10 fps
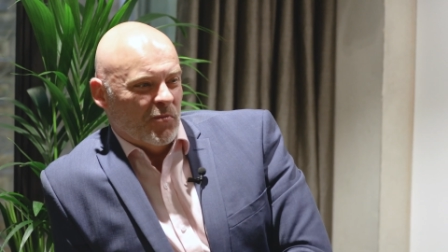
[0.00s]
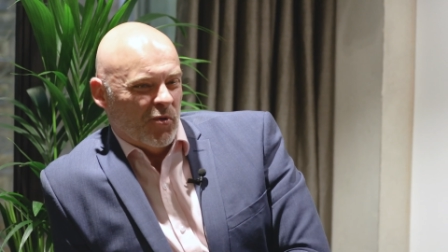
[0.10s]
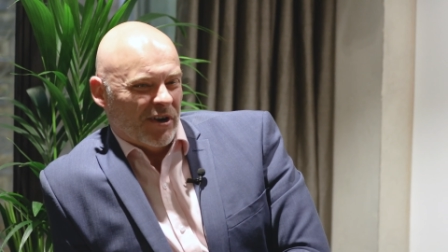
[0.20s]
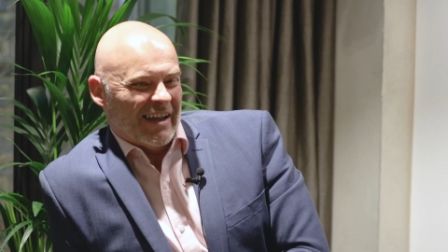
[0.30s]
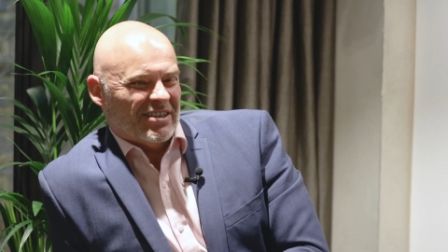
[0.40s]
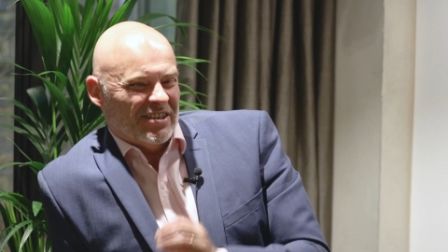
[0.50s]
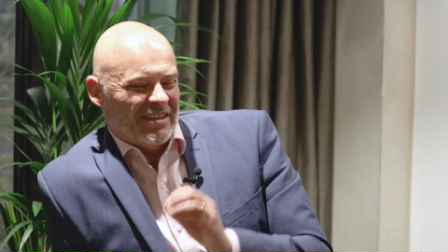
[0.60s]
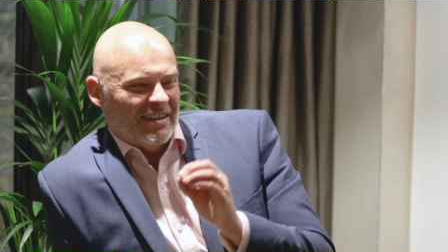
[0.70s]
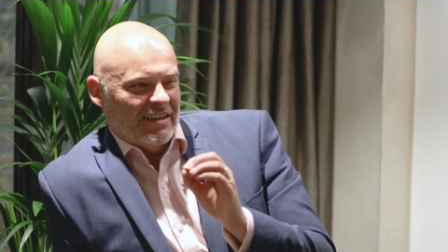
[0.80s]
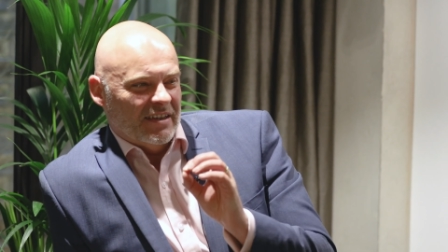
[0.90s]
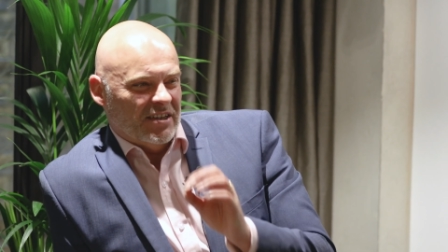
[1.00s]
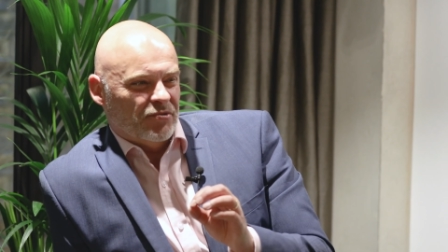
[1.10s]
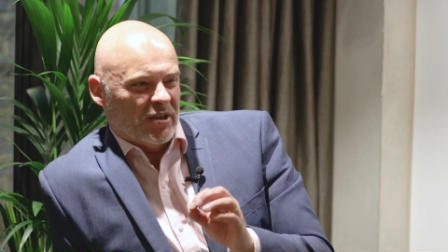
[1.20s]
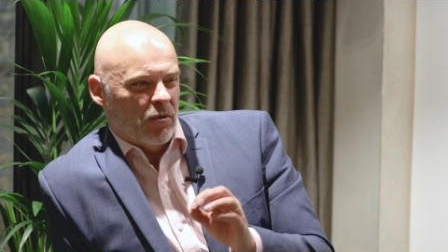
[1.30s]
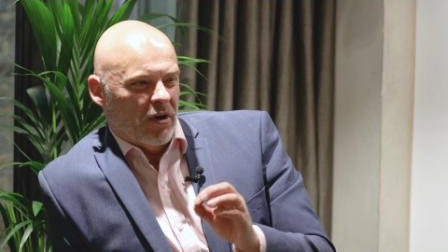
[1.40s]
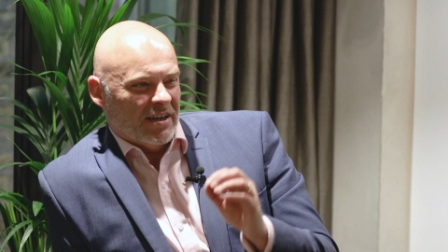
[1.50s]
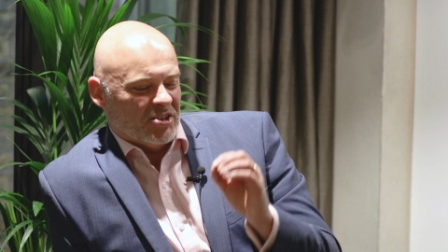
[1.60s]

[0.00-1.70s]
what actually is required,